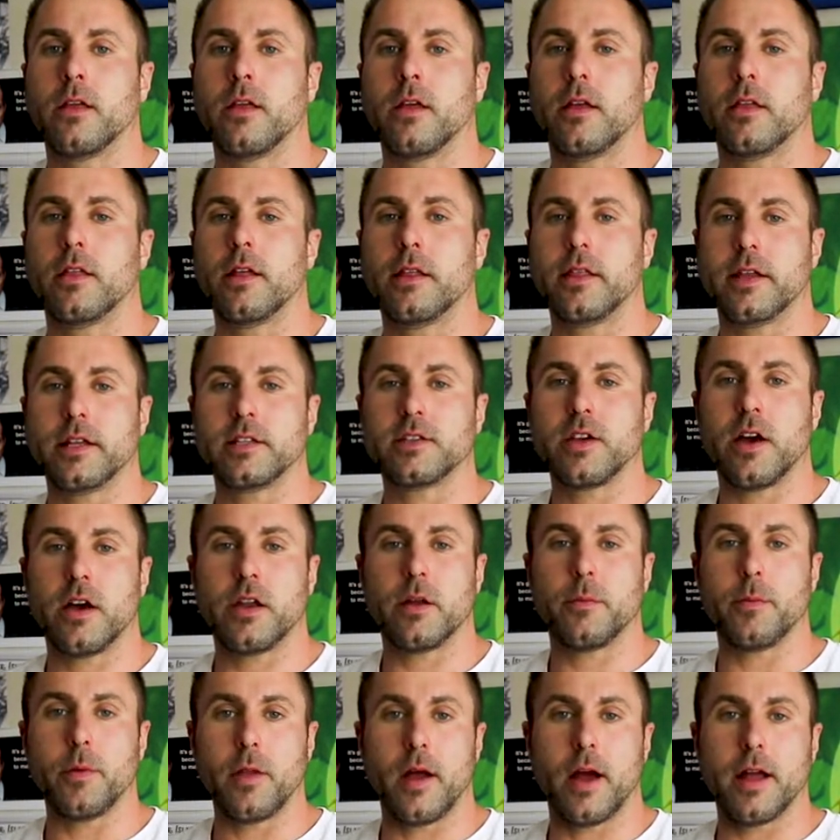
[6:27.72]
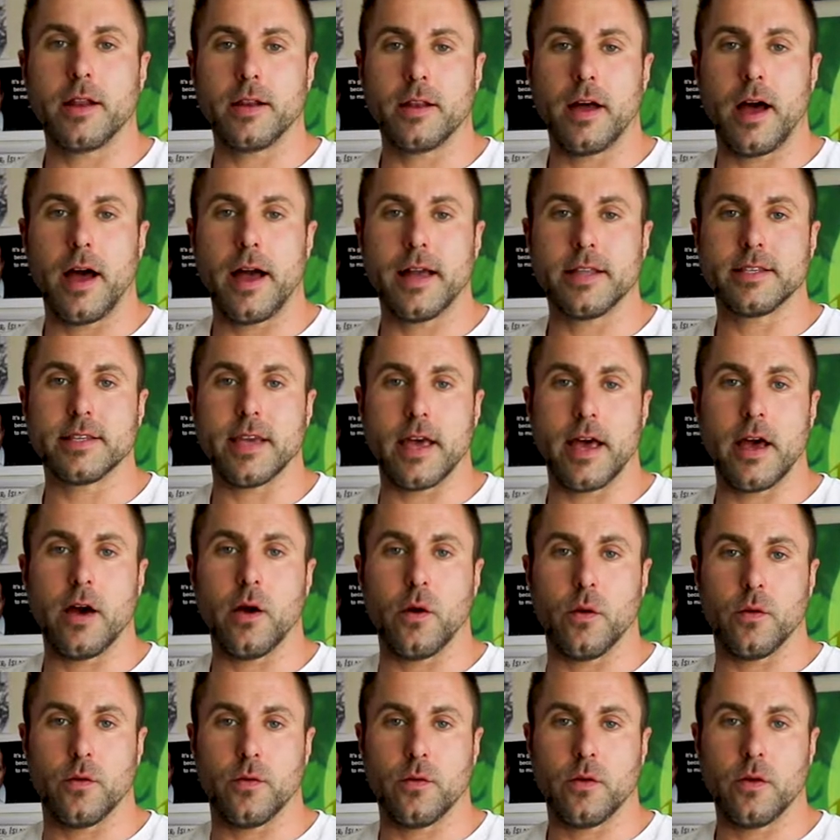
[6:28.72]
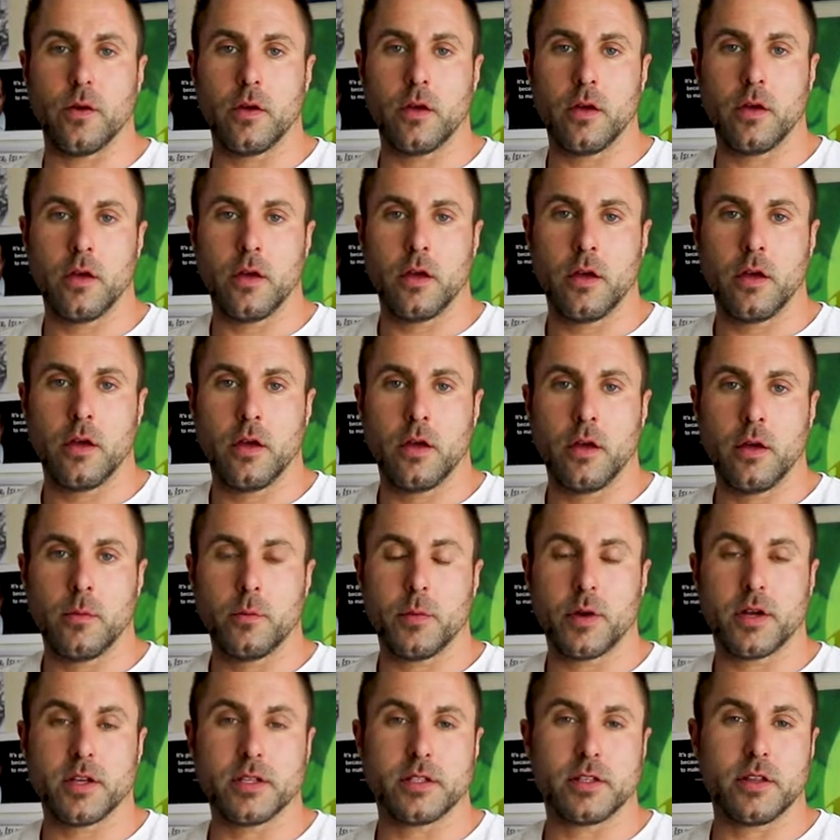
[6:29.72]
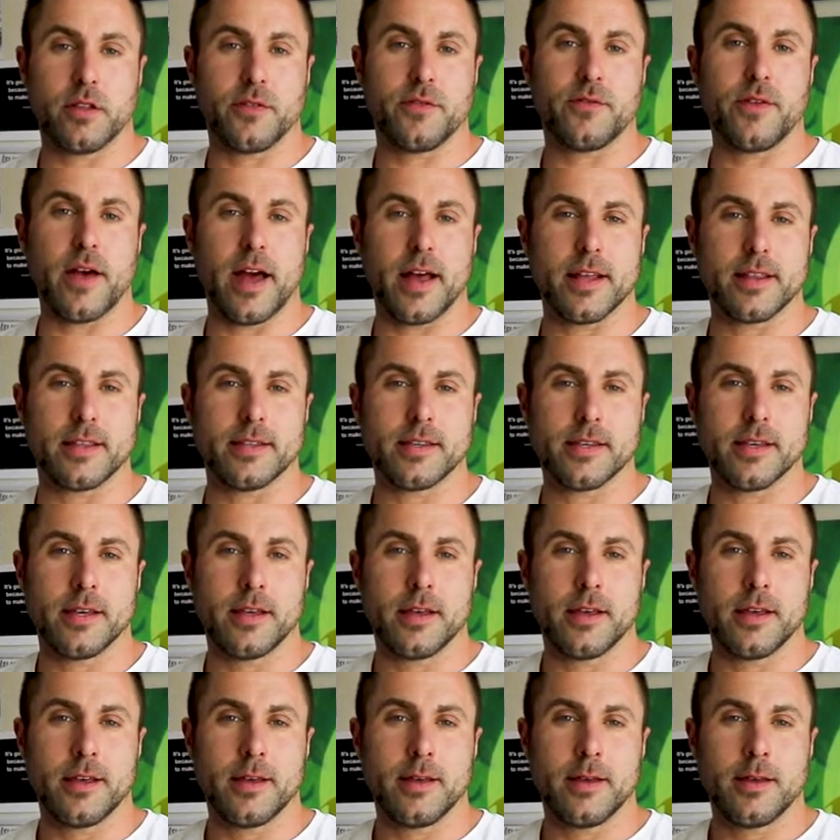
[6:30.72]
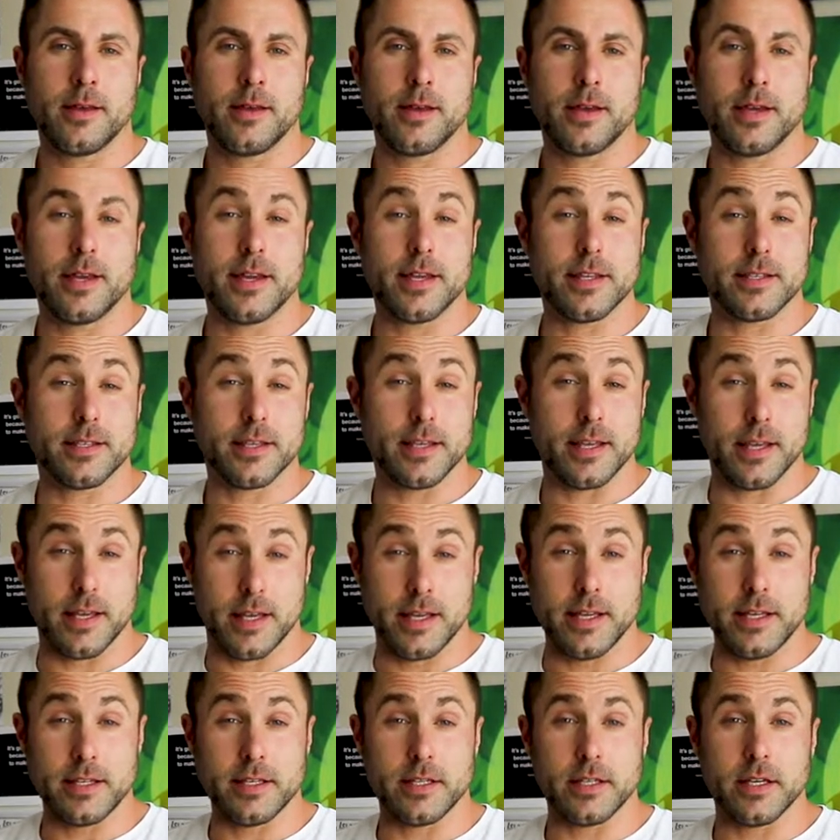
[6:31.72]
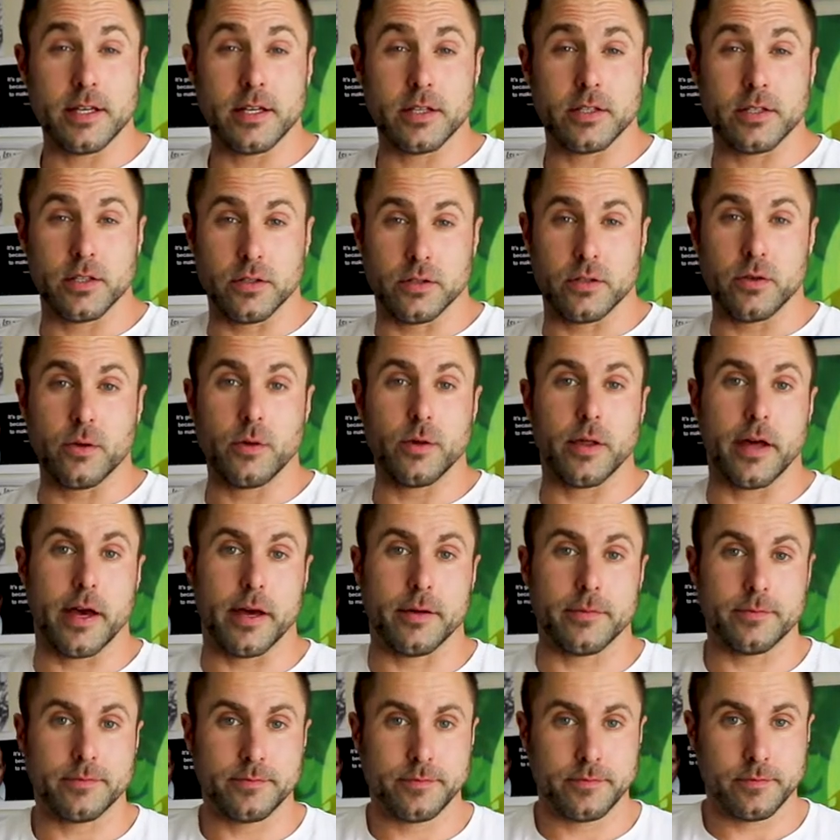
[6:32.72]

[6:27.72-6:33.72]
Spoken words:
And then they turn a blind eye to health because of the fact it's easier to do that.